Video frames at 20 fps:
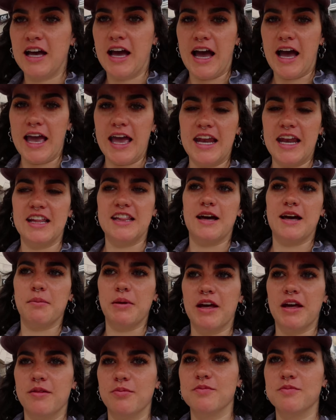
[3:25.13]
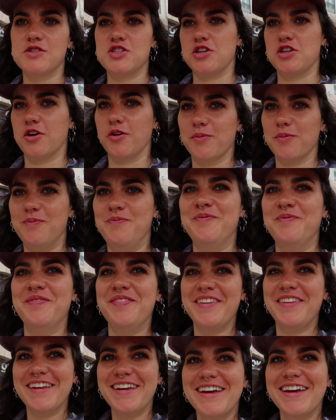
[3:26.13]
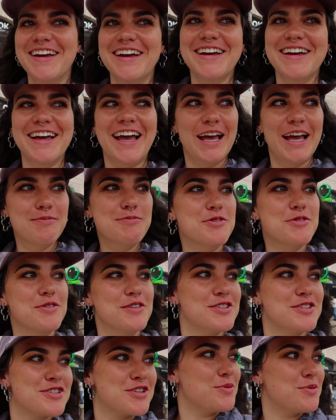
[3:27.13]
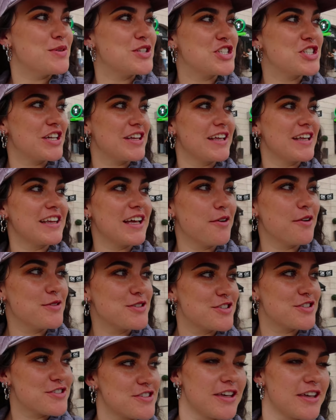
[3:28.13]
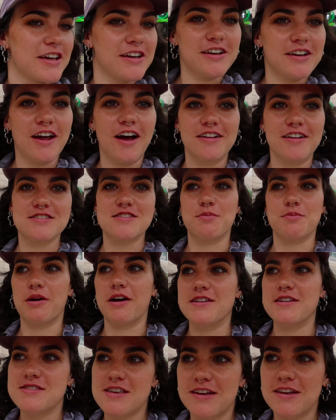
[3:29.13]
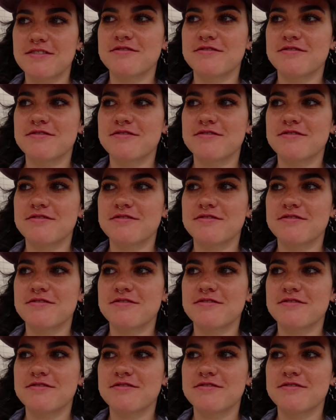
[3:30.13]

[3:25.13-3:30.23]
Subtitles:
I hated that man, so him doing stupid shit like that was just like not surprising.